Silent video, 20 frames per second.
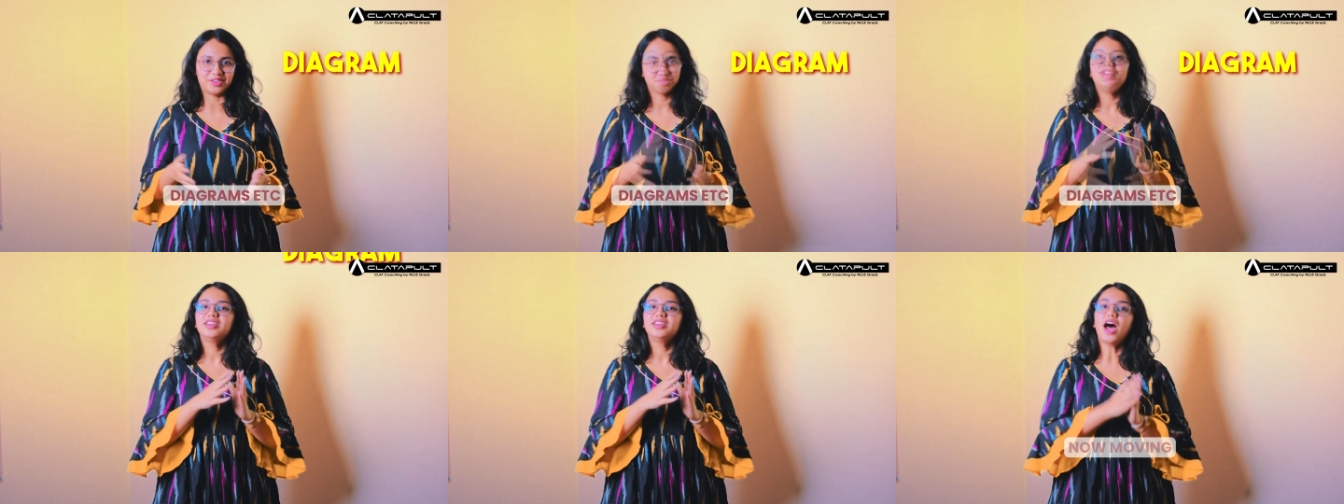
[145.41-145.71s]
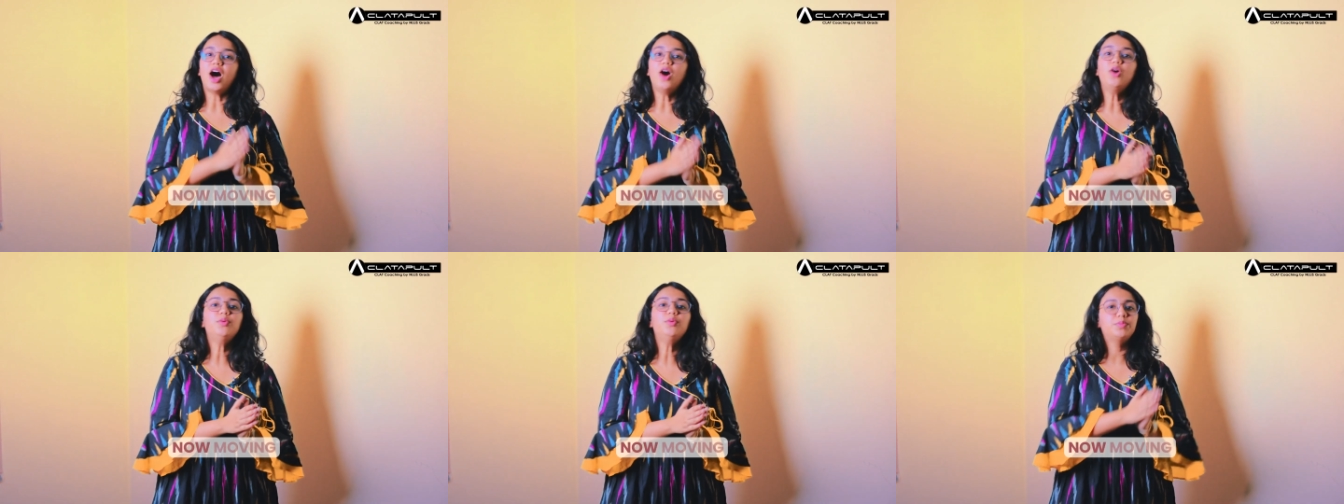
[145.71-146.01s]

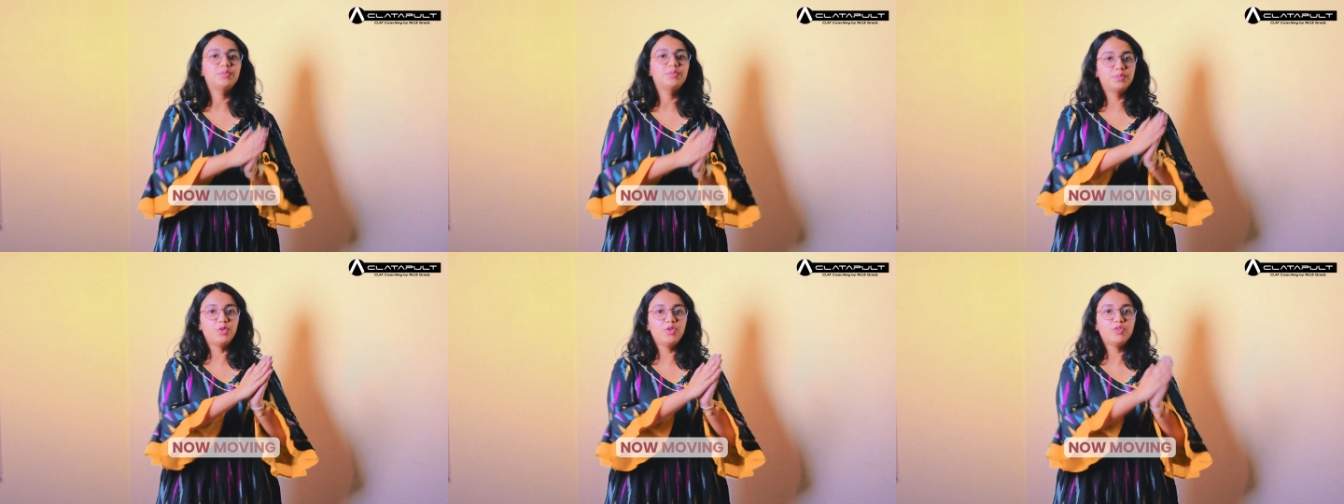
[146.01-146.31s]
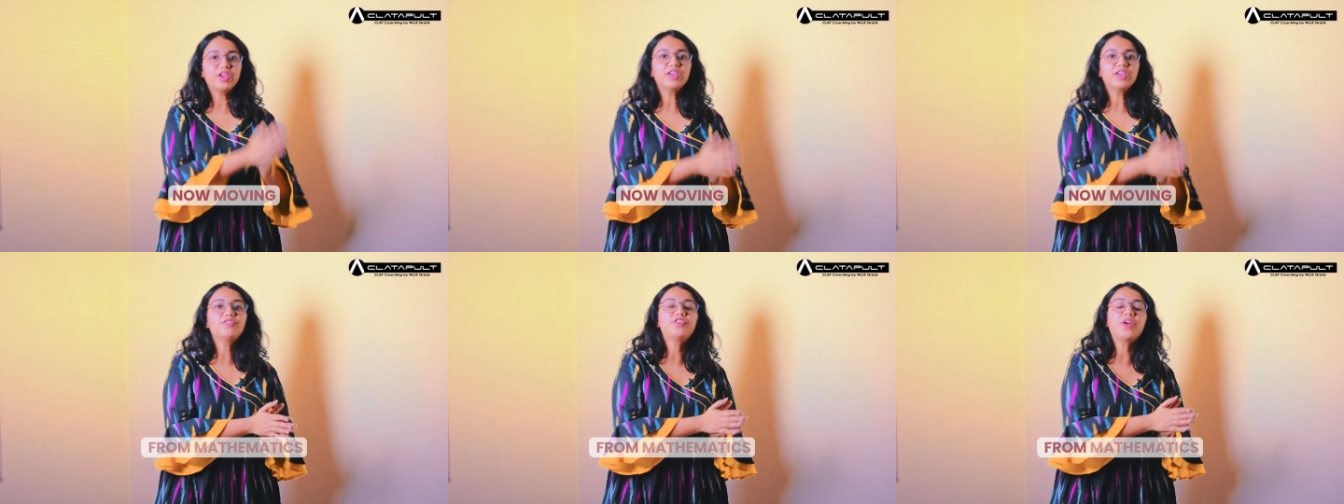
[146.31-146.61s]
Now,
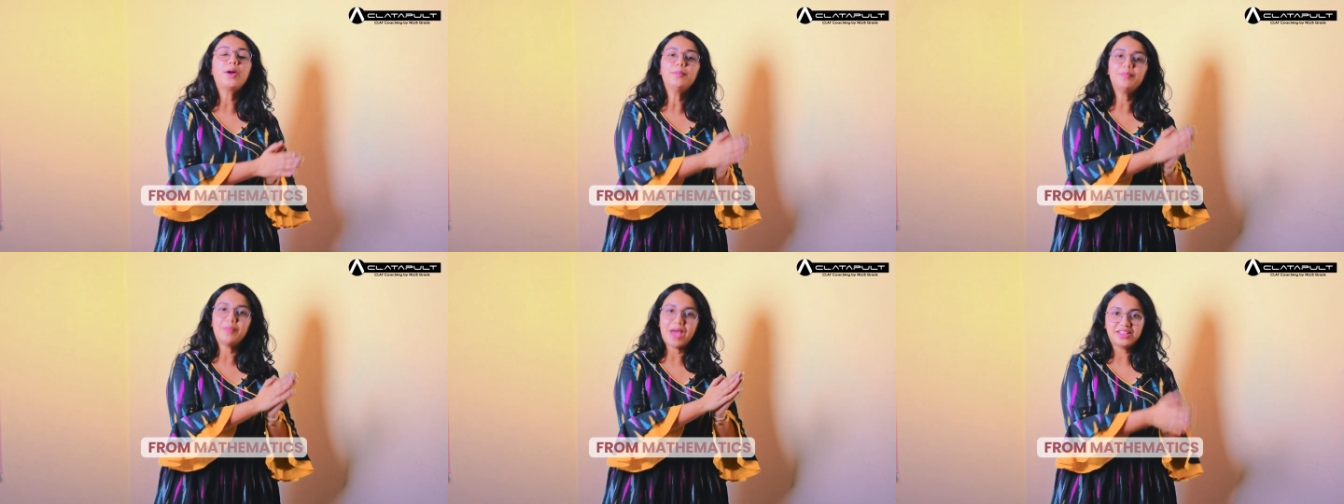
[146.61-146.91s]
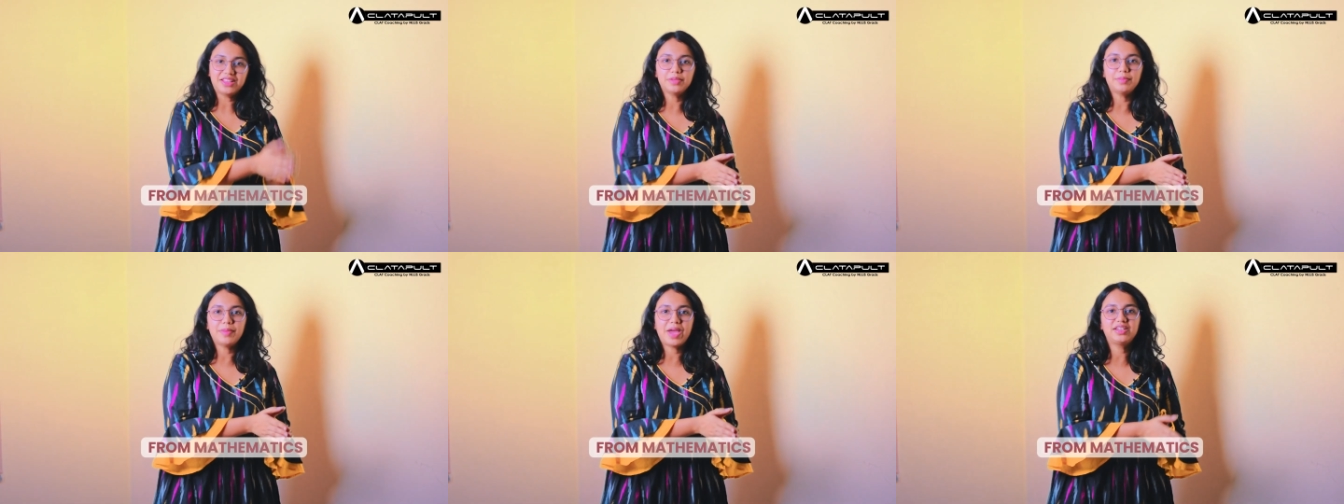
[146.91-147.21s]
moving from
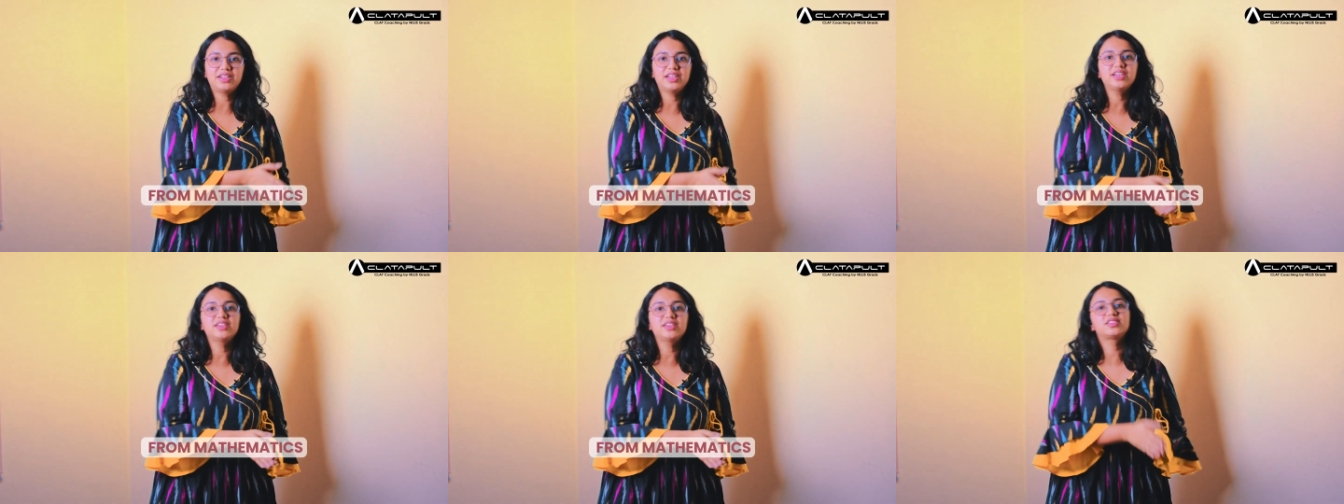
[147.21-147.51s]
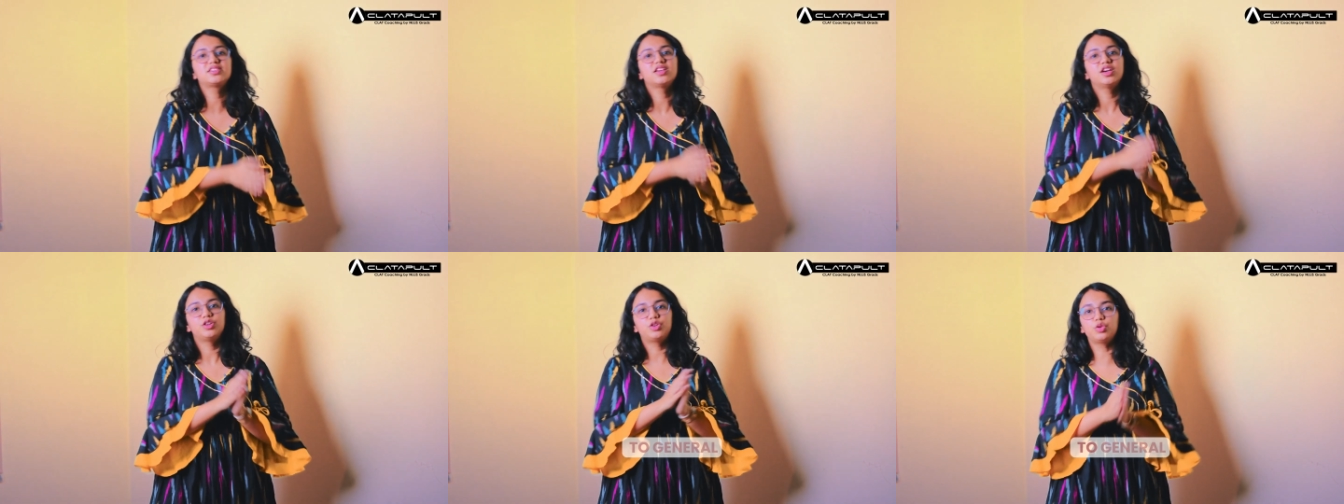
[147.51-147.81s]
mathematics
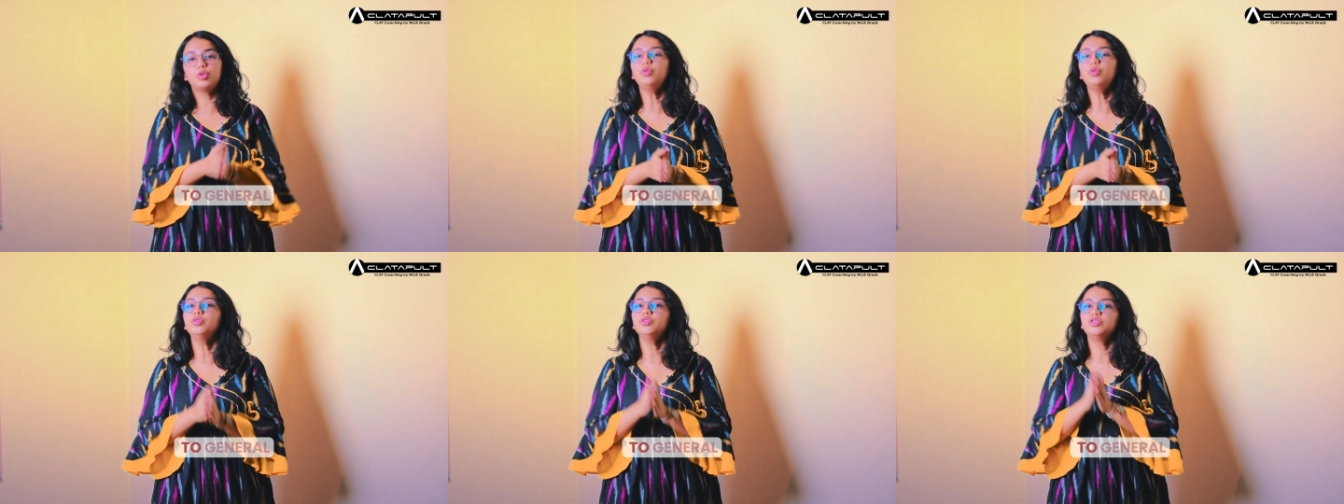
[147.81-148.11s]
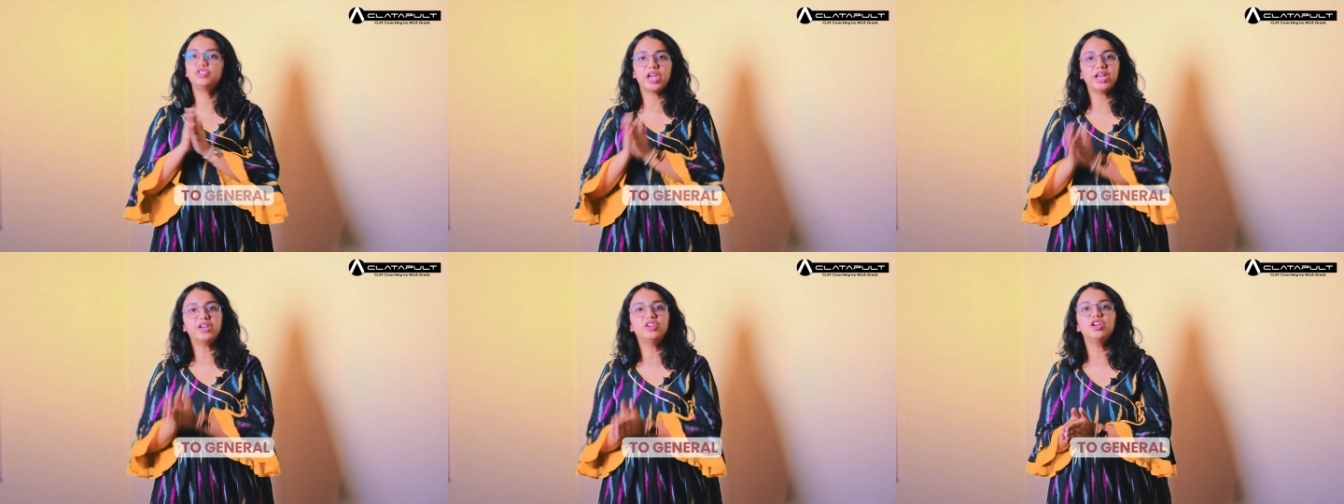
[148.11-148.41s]
to
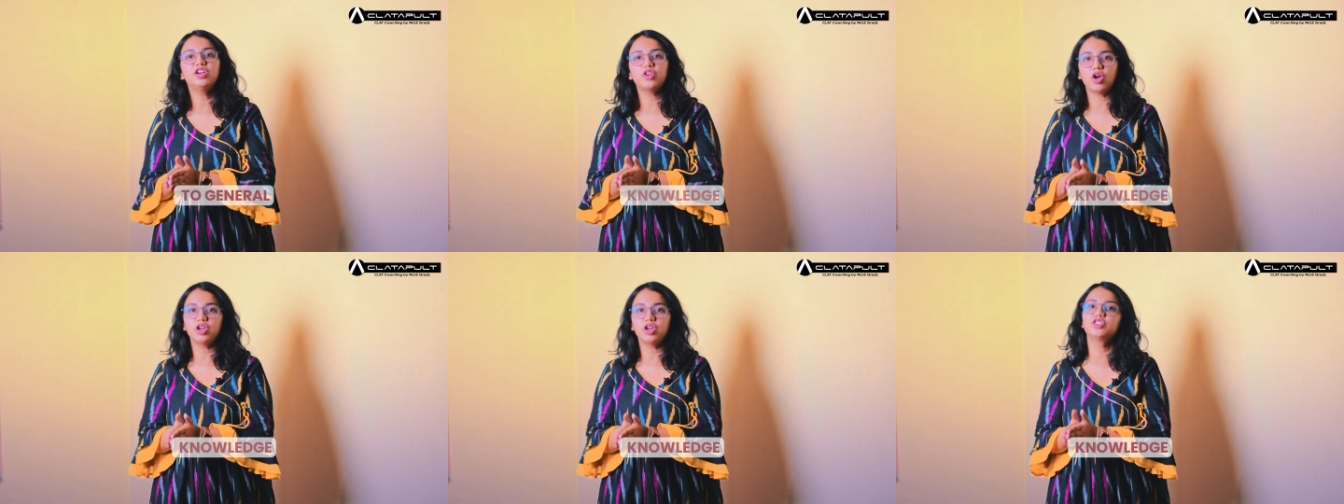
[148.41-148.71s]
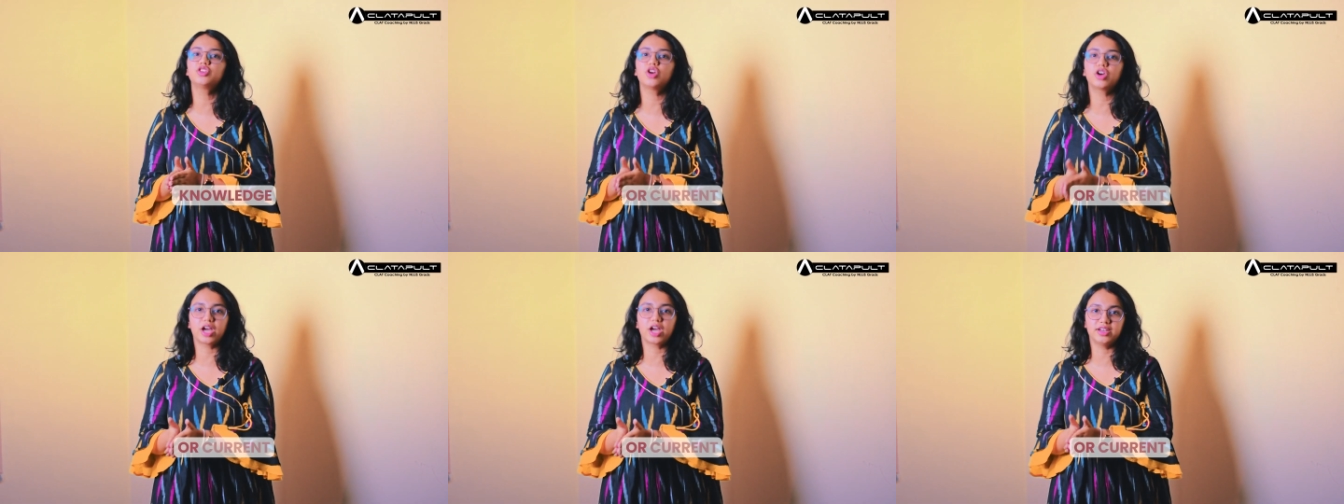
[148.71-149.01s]
general knowledge
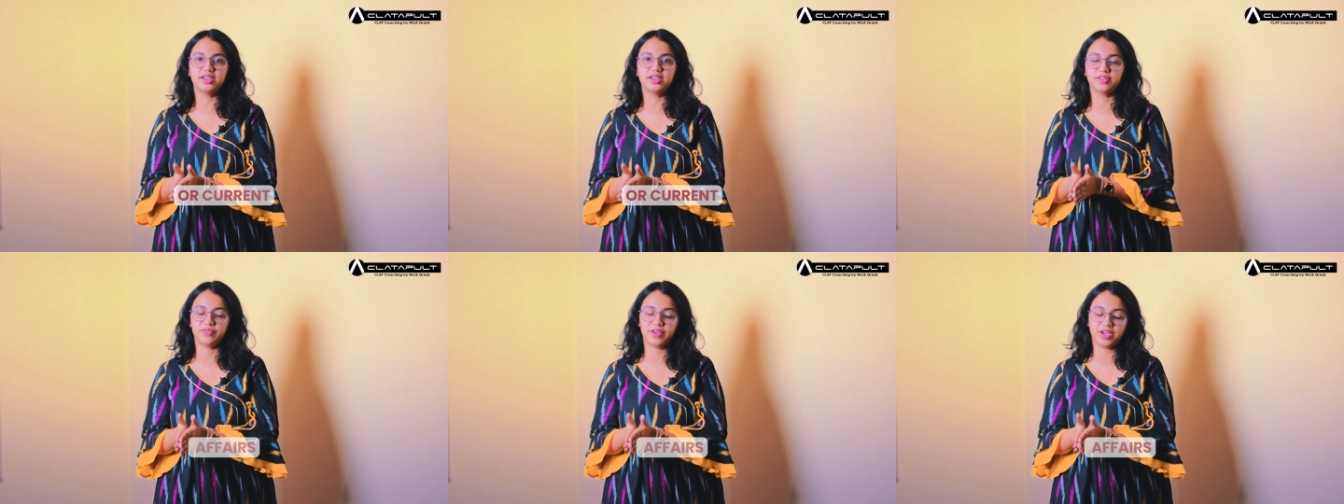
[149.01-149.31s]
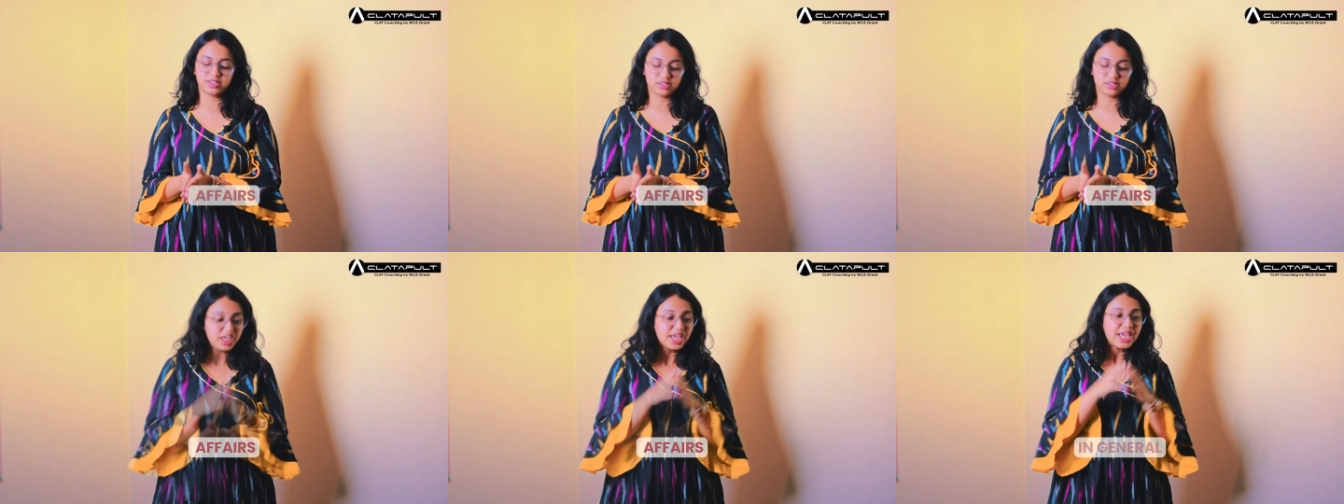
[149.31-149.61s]
or current affairs.